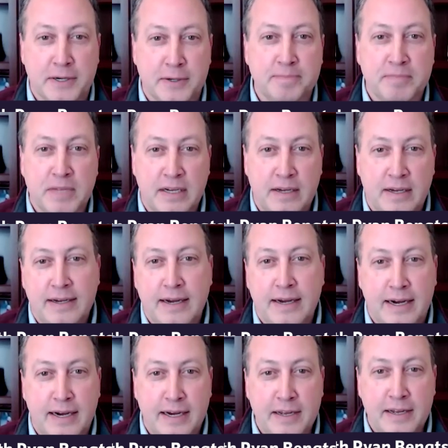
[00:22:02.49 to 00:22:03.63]
So
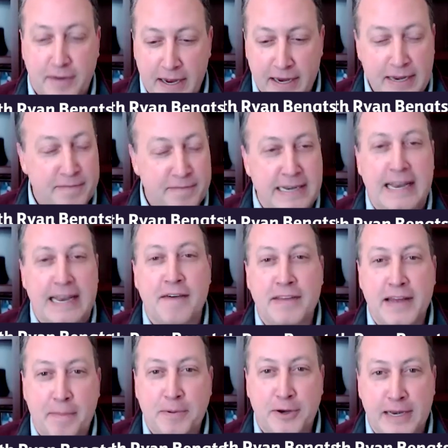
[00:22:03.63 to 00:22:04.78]
if I did
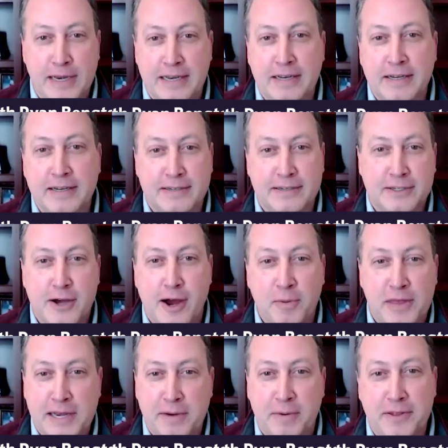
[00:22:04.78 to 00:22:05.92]
have the opportunity to
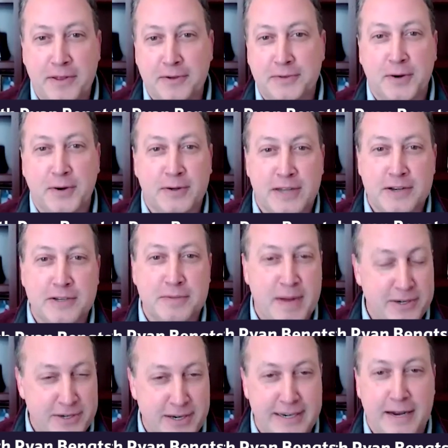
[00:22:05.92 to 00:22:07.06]
talk with any one of those folks I
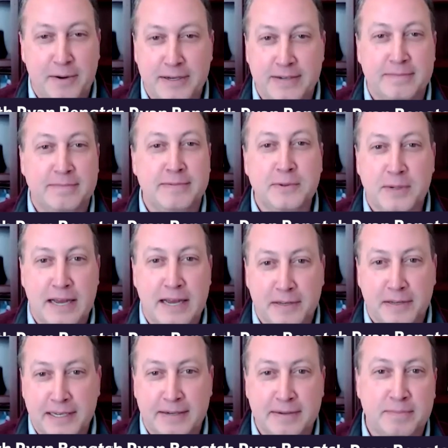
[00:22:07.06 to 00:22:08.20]
just mentioned, I would
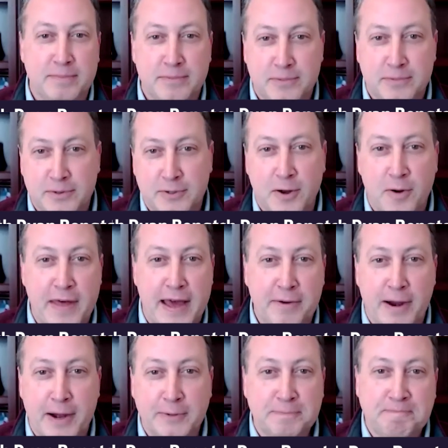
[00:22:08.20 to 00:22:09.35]
definitely to go
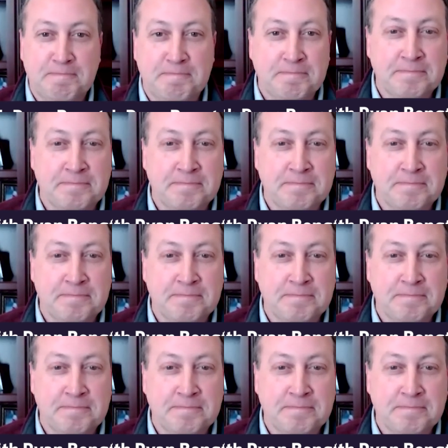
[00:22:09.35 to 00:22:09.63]
that route.